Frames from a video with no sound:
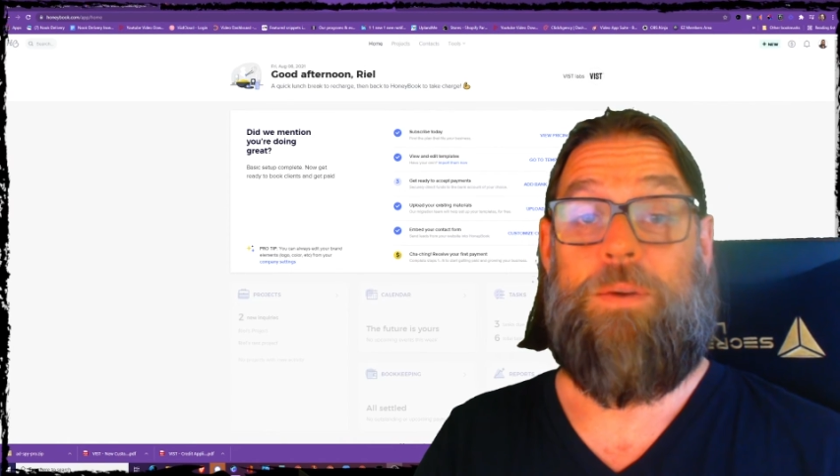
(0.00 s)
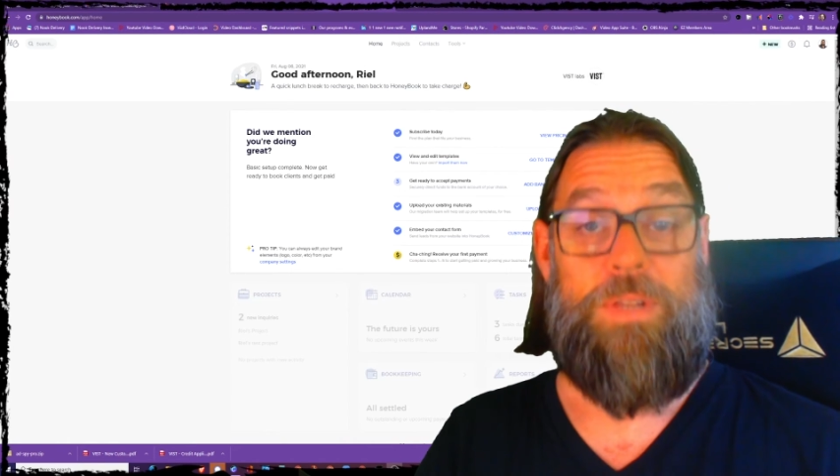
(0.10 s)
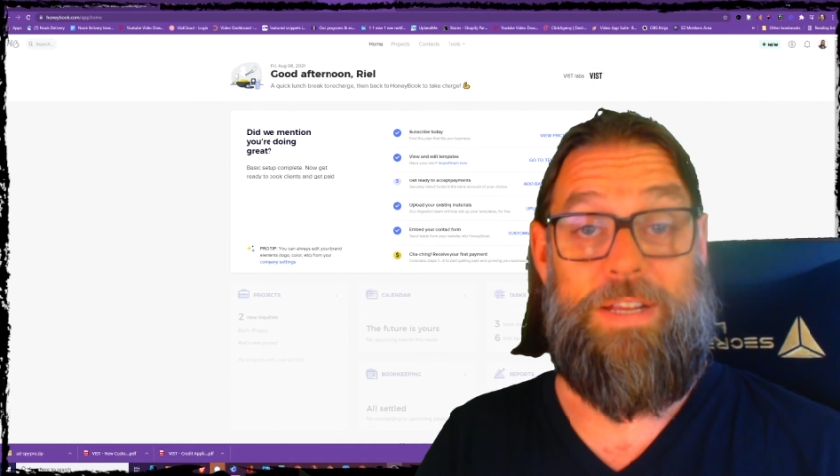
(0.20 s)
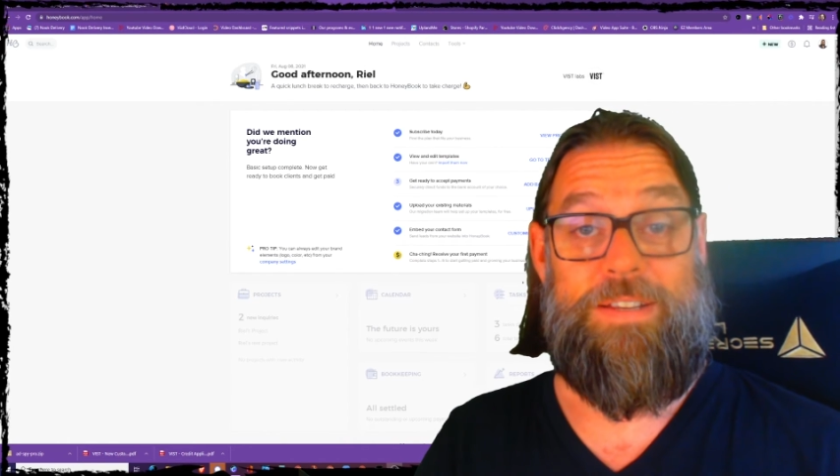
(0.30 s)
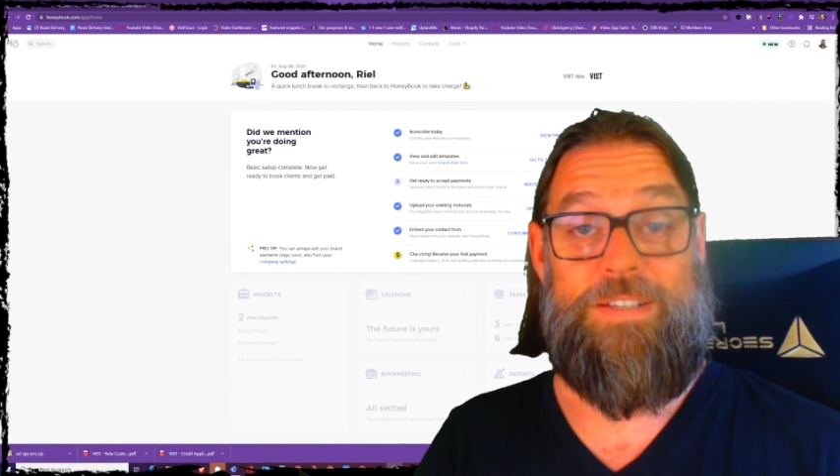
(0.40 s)
would
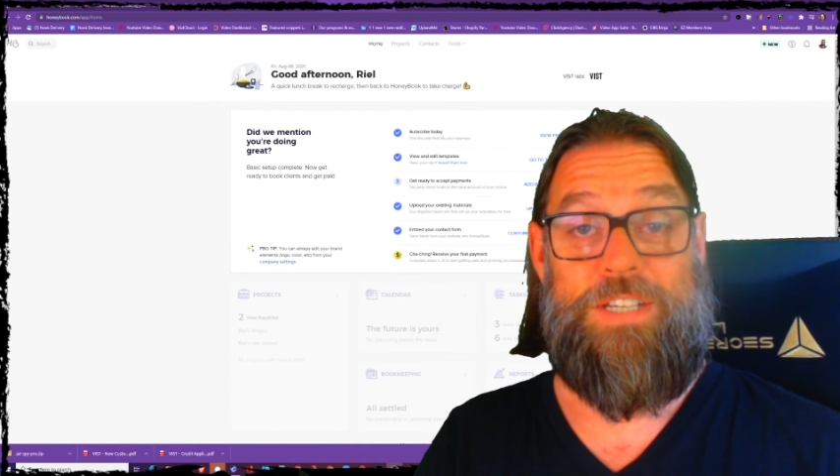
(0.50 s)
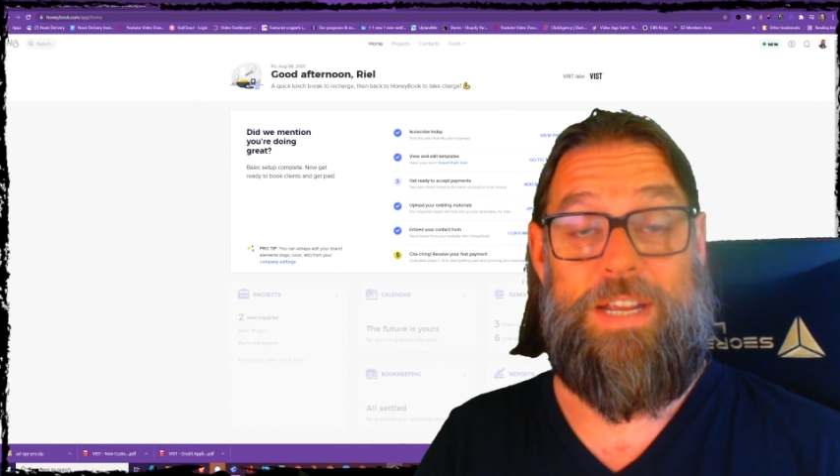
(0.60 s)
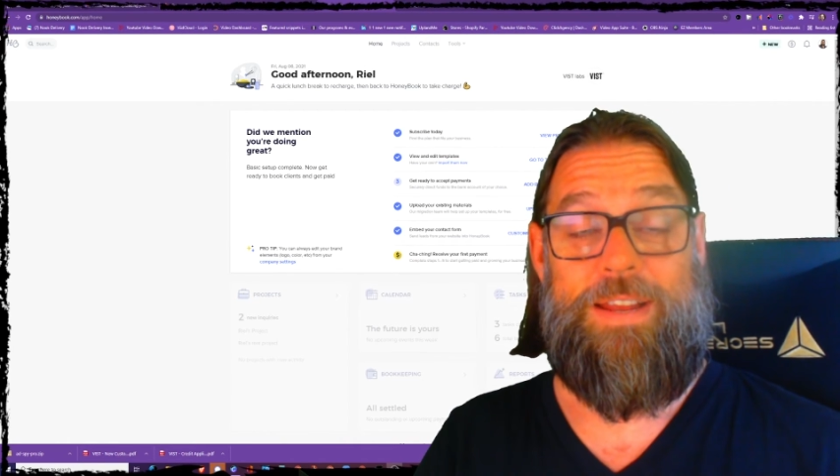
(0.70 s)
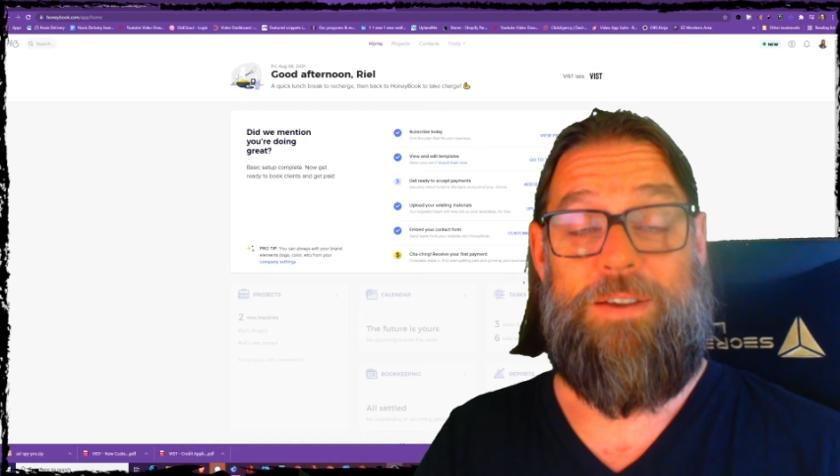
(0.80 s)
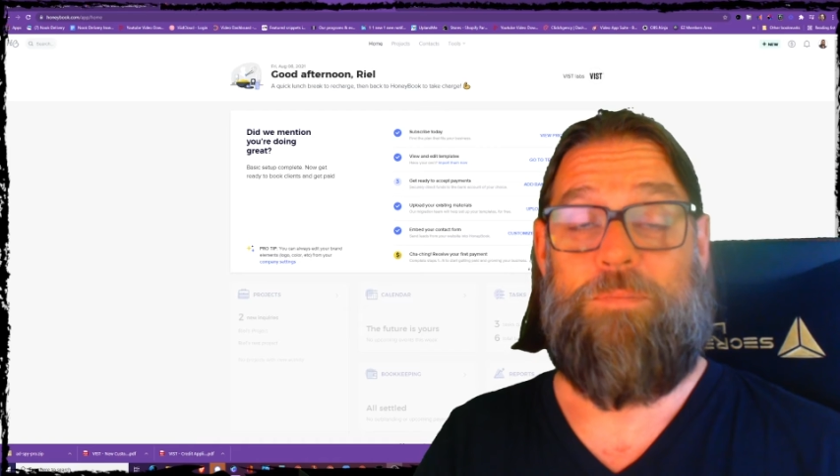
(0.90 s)
like to check
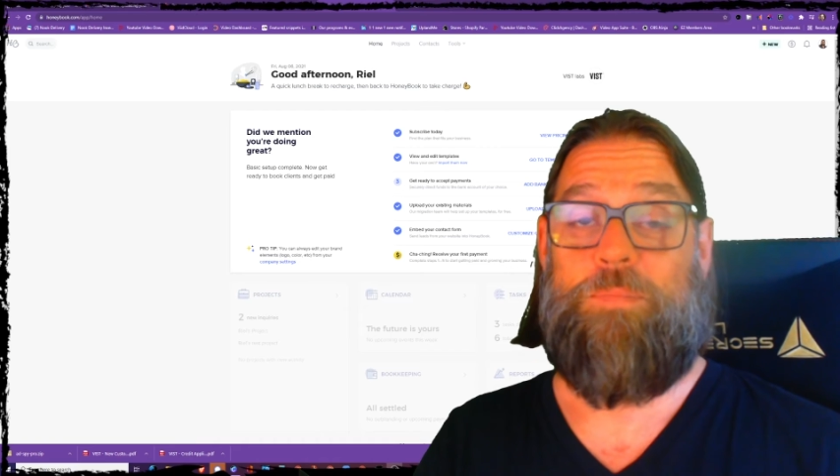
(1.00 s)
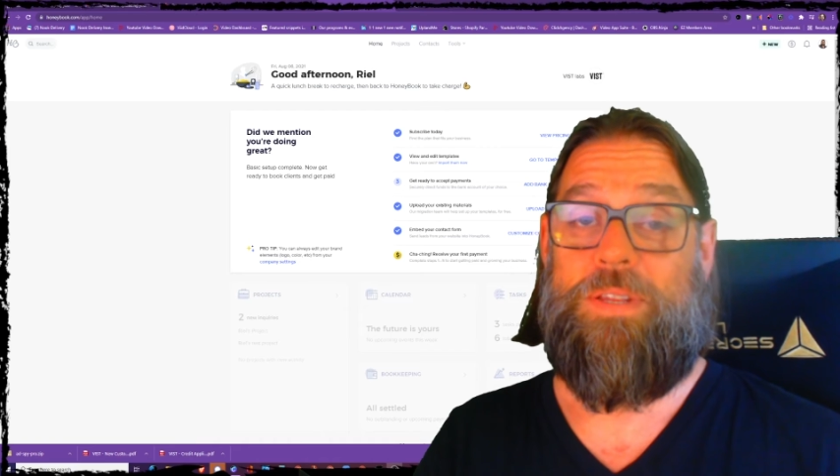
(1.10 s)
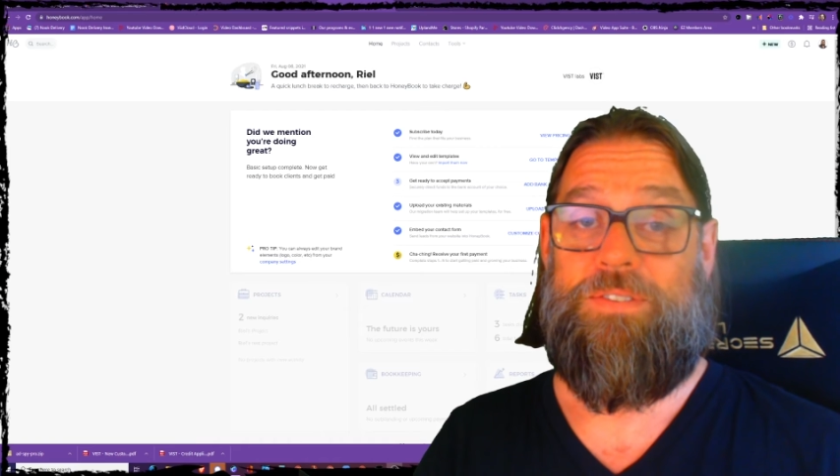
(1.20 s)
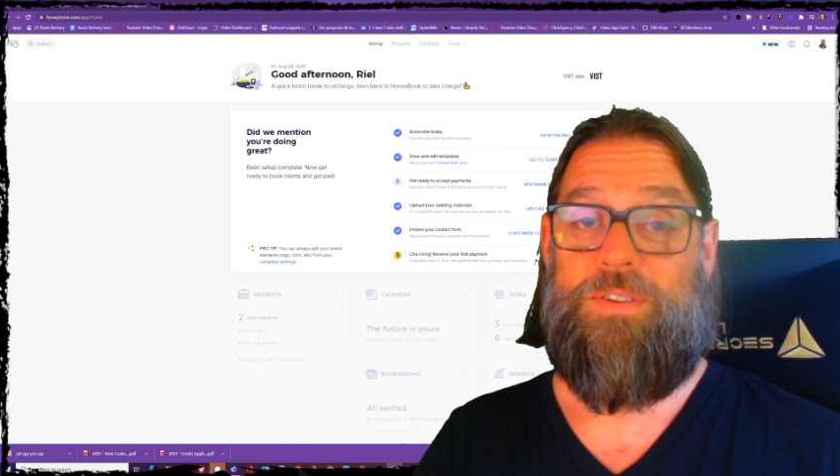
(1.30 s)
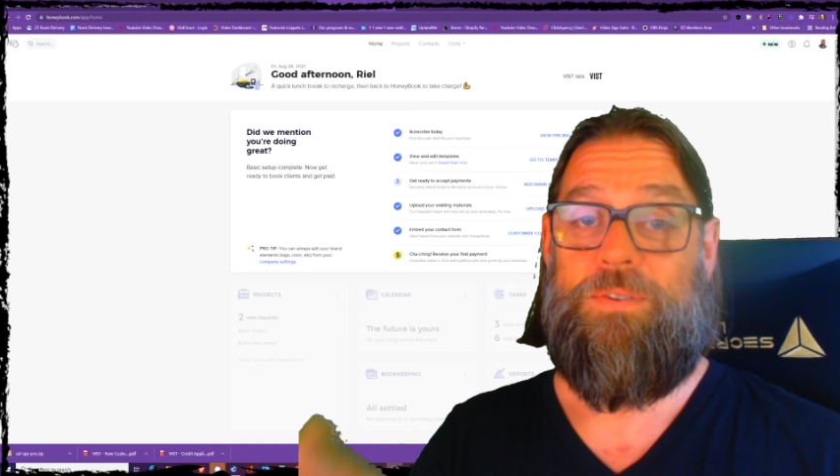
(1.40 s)
it out,
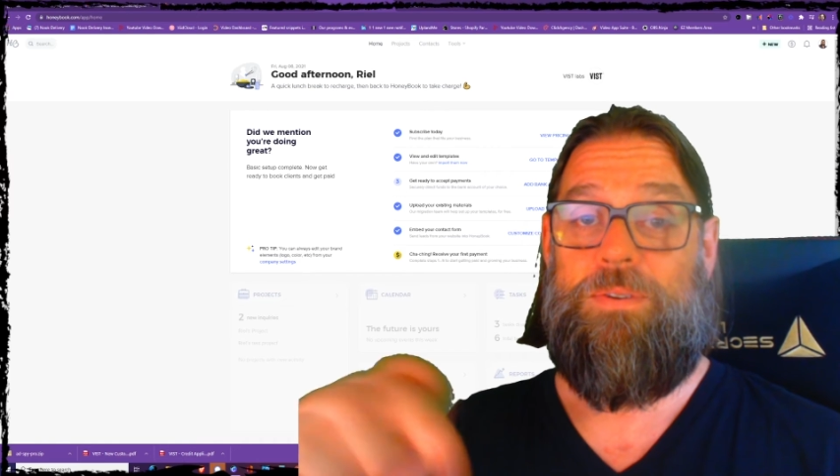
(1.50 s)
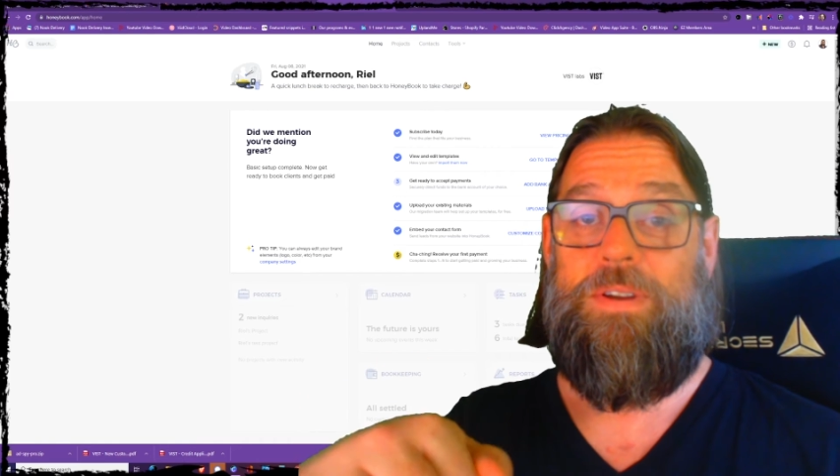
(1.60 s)
please do